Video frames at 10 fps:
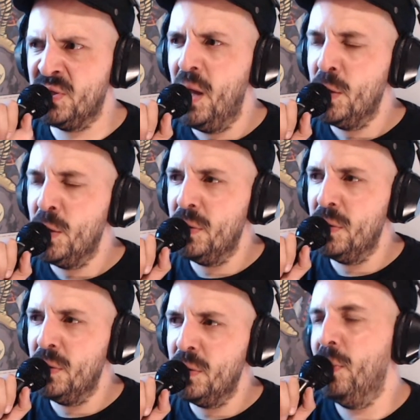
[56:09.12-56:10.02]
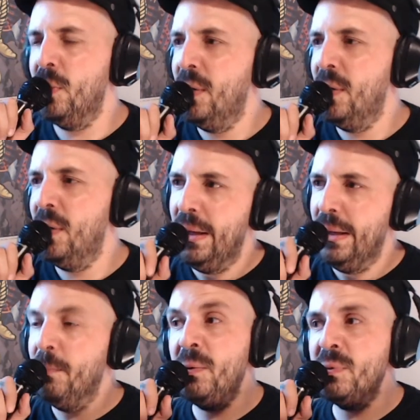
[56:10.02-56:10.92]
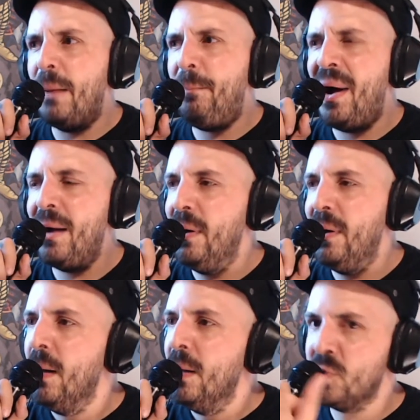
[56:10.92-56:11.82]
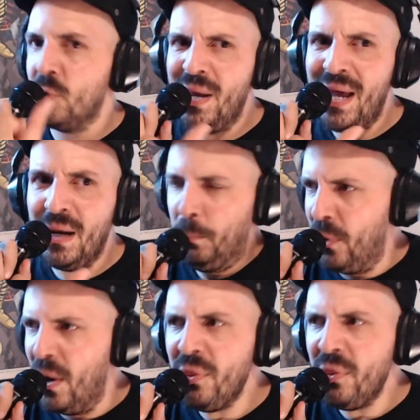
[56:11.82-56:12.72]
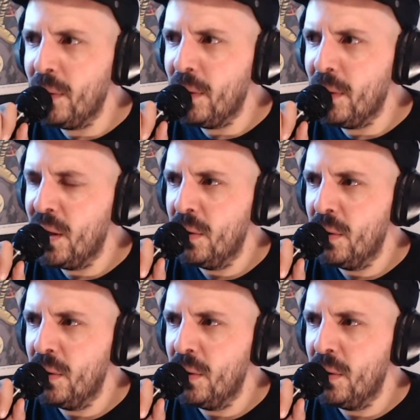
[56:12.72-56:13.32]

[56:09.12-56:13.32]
Zanzibar. He came later. but he was like a pirate. Zorana had a brother.